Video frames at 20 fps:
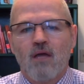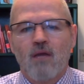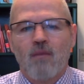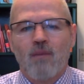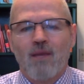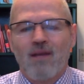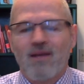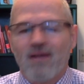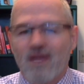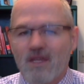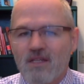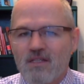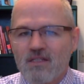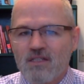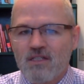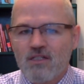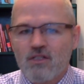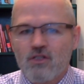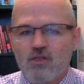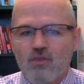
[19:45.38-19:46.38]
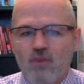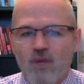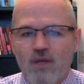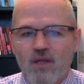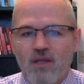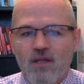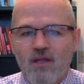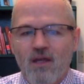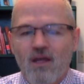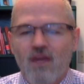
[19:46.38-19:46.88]
By
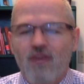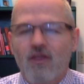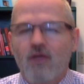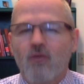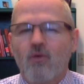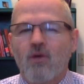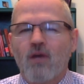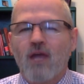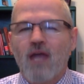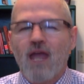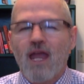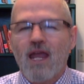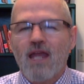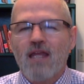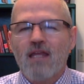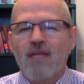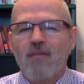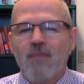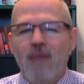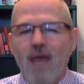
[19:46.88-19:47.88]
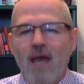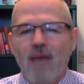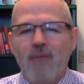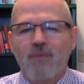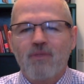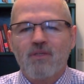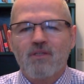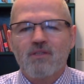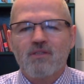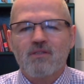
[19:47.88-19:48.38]
1920, there were 80
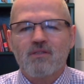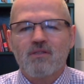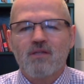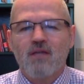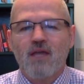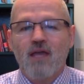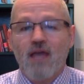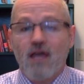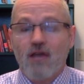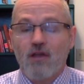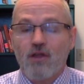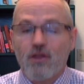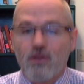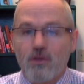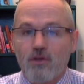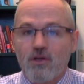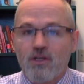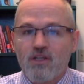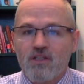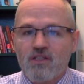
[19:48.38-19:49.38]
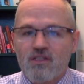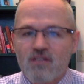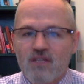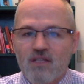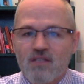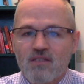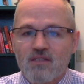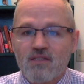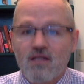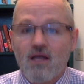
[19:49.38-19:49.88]
Baptist and
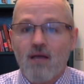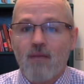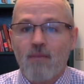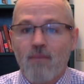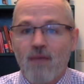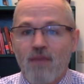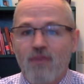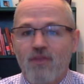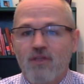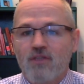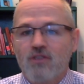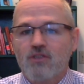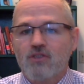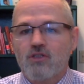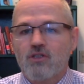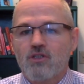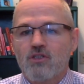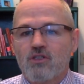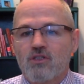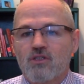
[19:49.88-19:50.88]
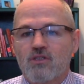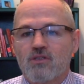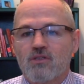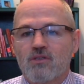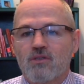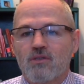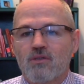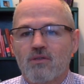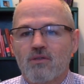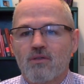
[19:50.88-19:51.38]
36 Methodist churches.
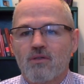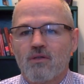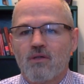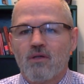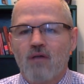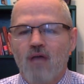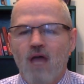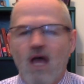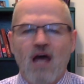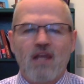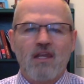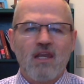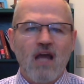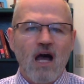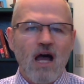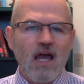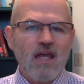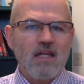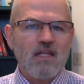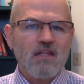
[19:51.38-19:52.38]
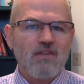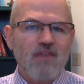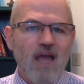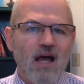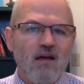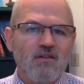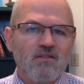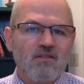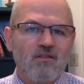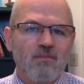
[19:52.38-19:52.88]
A
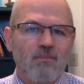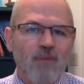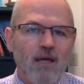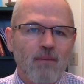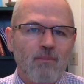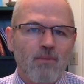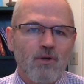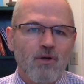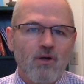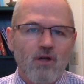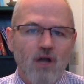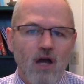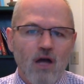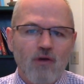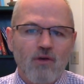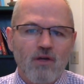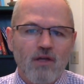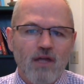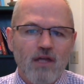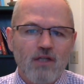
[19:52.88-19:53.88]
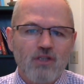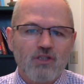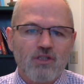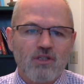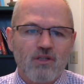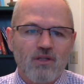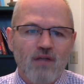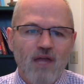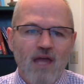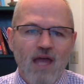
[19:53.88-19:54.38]
9,000-member
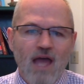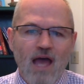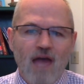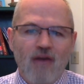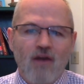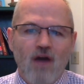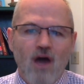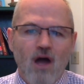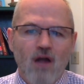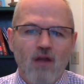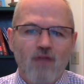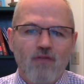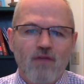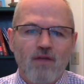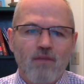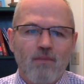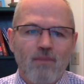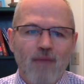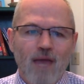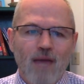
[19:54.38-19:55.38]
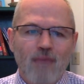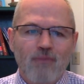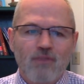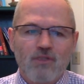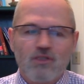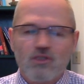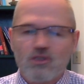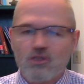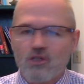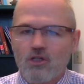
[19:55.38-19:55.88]
congregation at Olivet
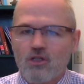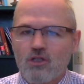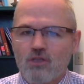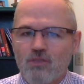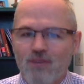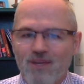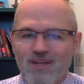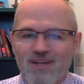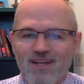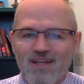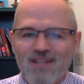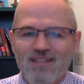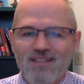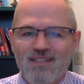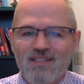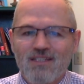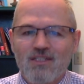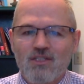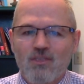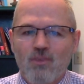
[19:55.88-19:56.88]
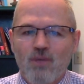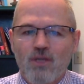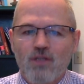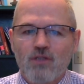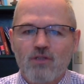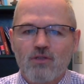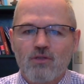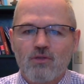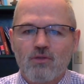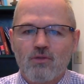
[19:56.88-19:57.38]
Baptist Church by
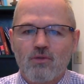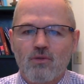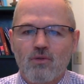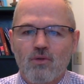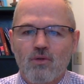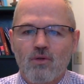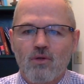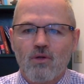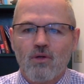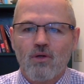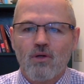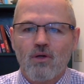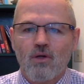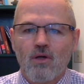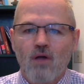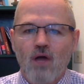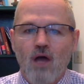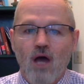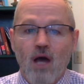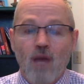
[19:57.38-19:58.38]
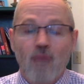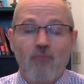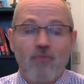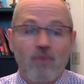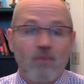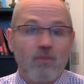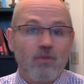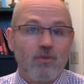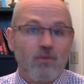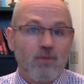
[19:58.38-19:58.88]
1922. up
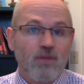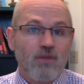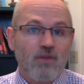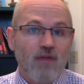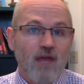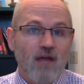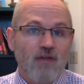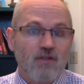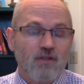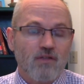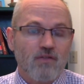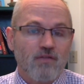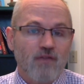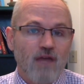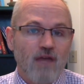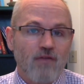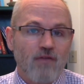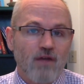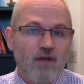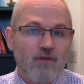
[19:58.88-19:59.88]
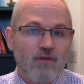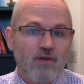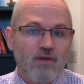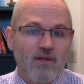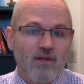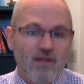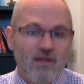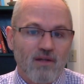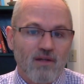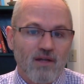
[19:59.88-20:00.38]
from 3,500 in